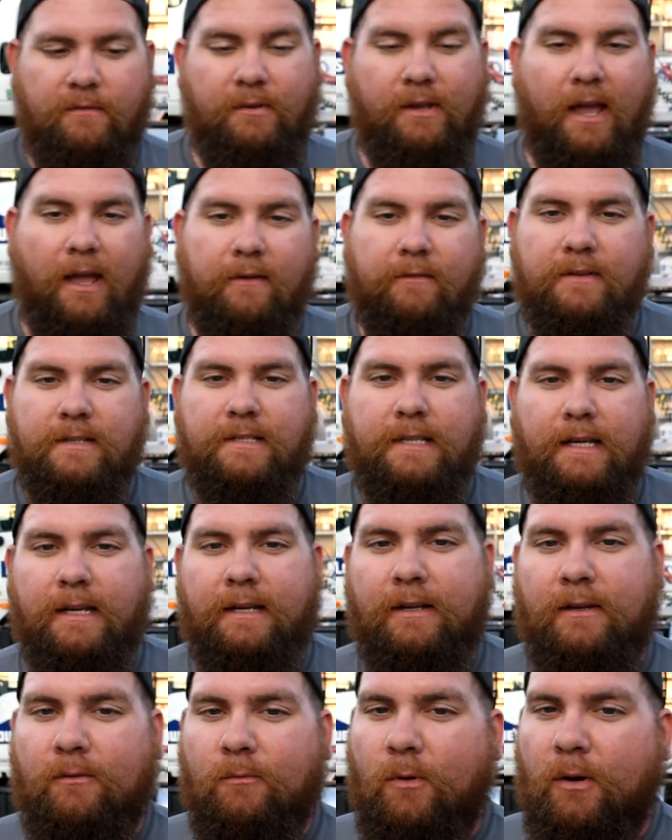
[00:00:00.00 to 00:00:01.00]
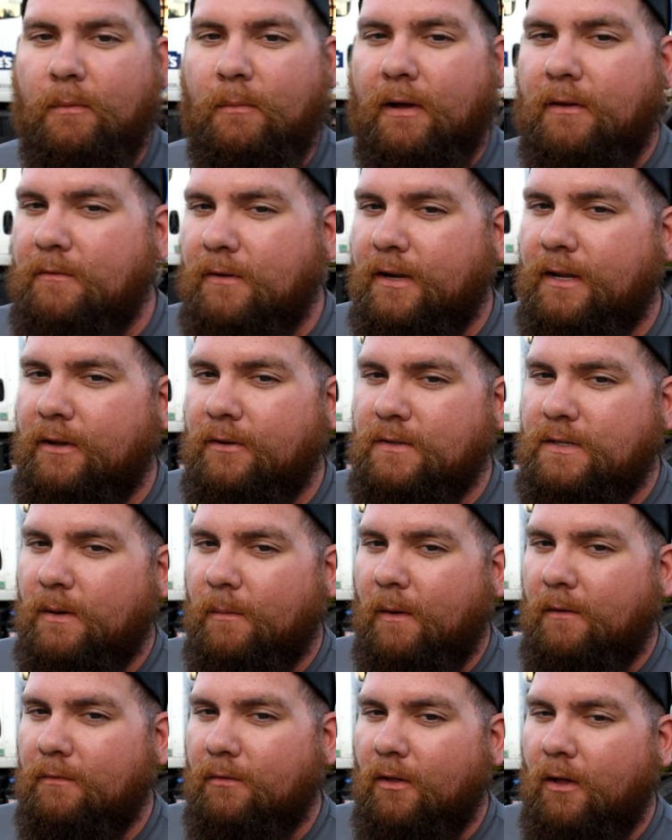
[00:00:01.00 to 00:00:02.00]
If you haven't seen it in one of my videos
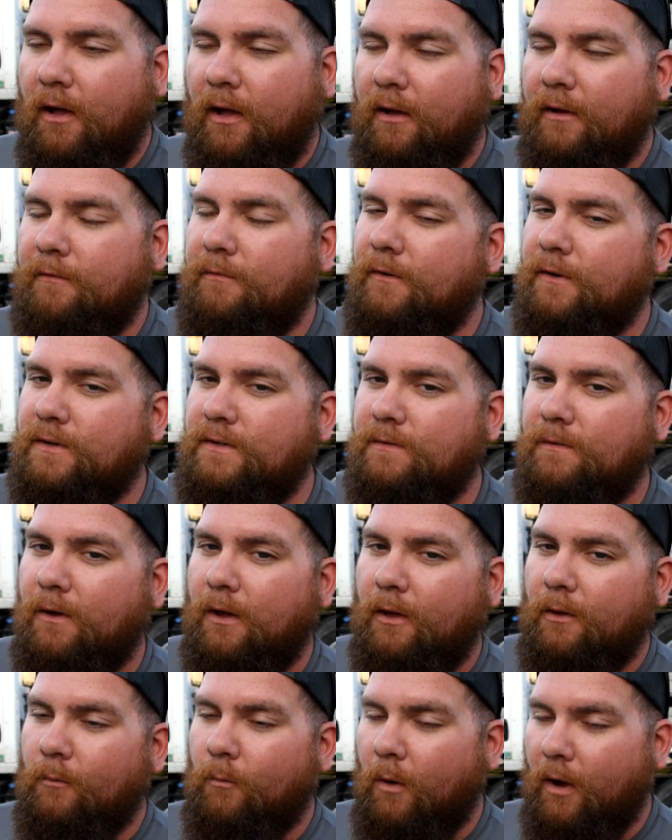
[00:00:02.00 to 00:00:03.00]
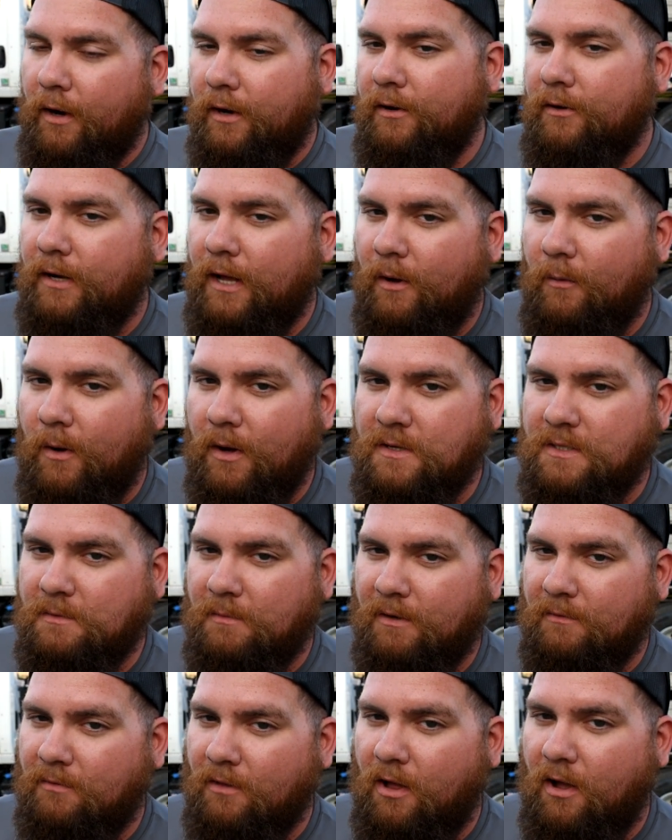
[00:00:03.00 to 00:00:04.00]
on my vlog, first of all, why are you not watching
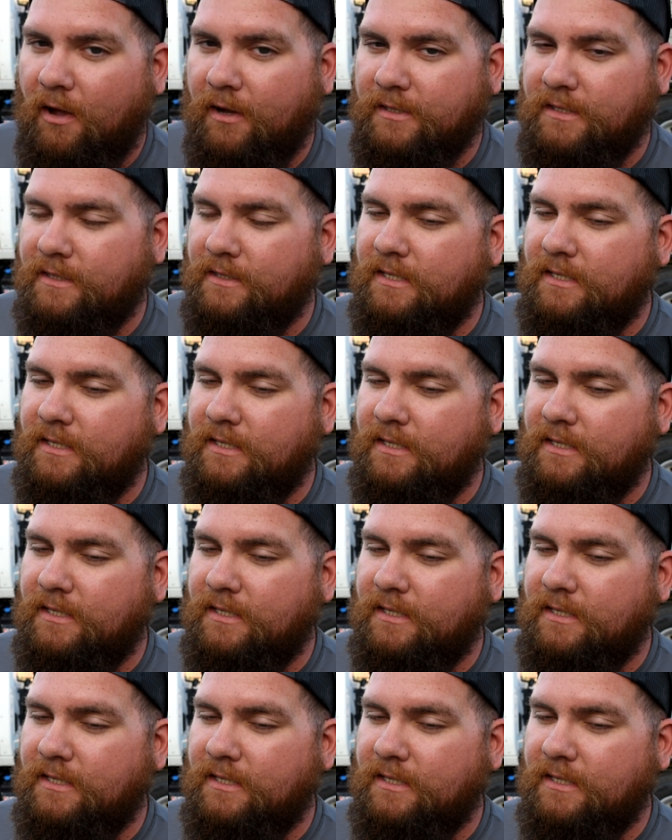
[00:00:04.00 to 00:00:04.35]
my vlogs?